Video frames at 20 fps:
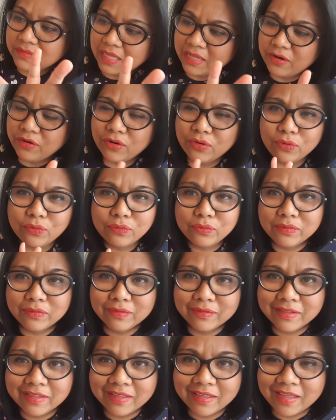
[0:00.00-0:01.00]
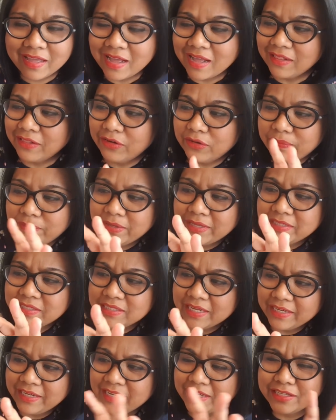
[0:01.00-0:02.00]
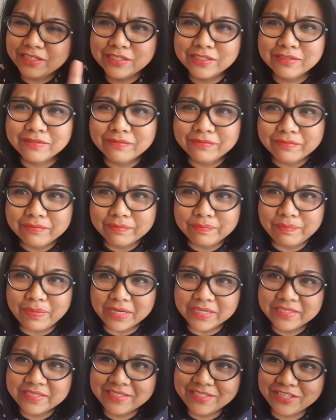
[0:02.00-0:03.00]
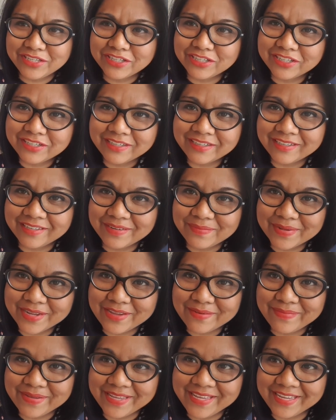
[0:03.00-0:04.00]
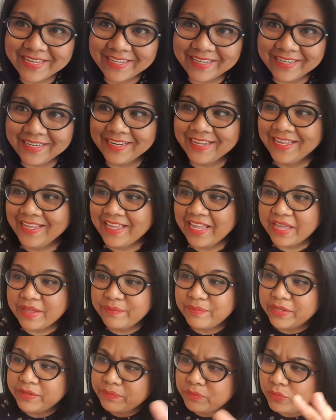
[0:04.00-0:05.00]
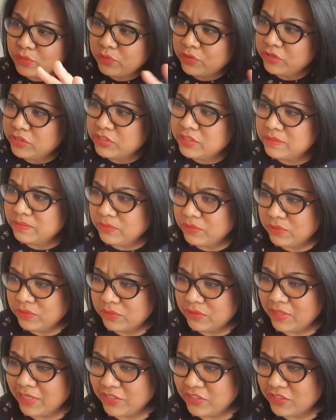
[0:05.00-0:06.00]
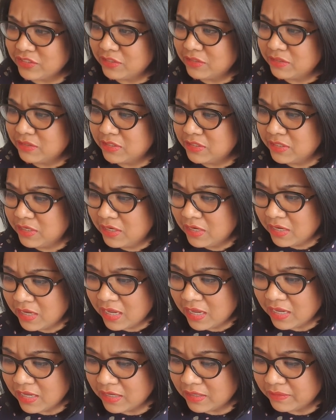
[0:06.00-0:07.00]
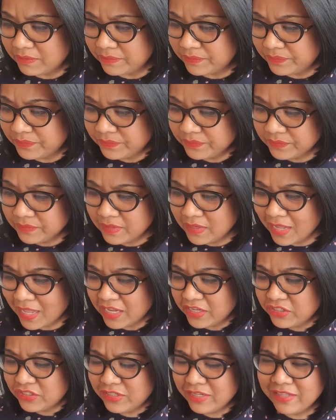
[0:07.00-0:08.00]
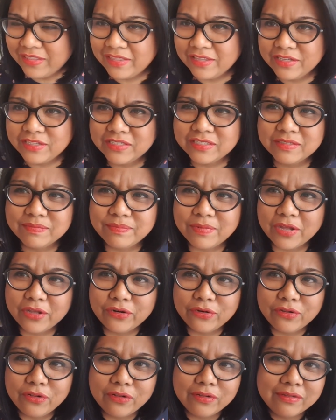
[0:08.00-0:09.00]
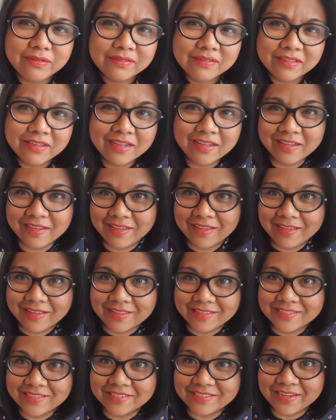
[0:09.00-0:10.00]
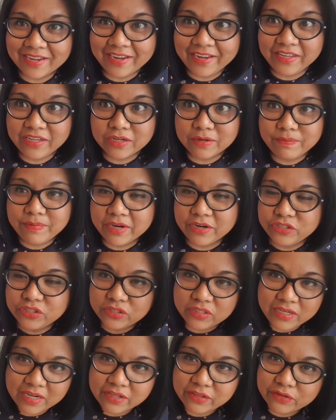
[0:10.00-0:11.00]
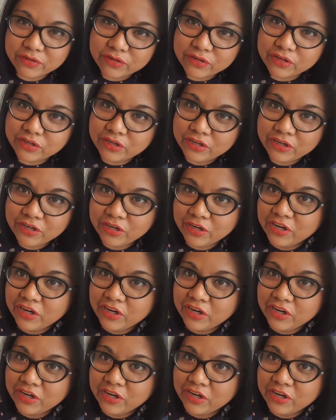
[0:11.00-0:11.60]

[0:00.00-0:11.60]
I don't know, a little bit, I guess, bustier in my opinion, but more smooth edges. Actually, this bottle design compared to the other